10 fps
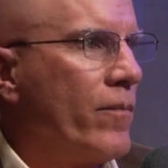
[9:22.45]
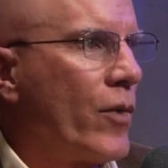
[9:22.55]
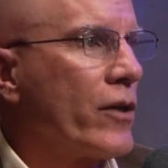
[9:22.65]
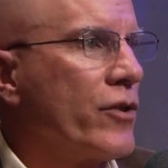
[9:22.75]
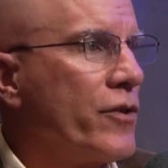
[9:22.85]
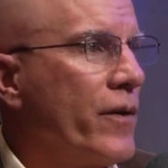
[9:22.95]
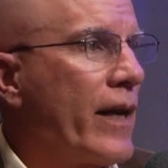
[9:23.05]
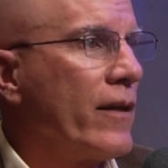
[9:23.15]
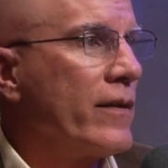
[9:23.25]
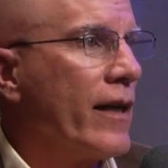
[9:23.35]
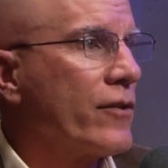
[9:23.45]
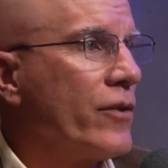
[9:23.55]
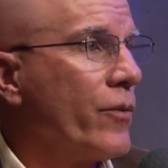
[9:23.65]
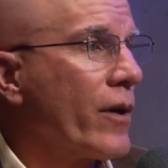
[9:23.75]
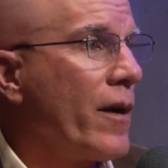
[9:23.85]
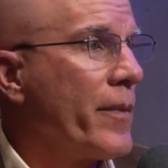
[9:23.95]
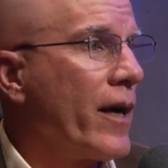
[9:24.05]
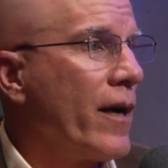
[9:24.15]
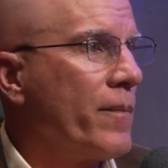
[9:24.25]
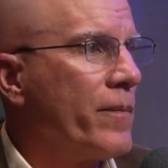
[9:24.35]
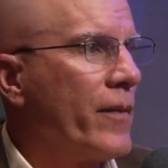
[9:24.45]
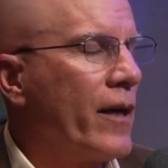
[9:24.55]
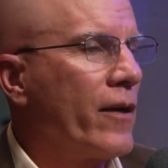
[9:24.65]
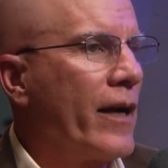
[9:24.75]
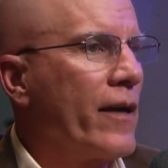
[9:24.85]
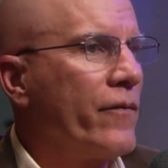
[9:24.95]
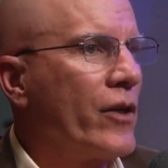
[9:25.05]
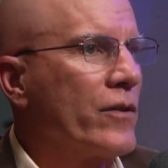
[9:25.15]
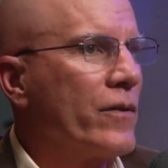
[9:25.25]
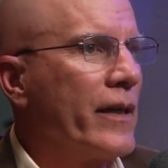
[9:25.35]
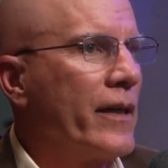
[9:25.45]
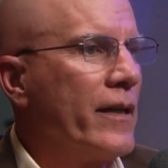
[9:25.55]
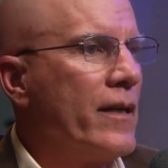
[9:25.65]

March of 2000, actually, we're coming up on our anniversary,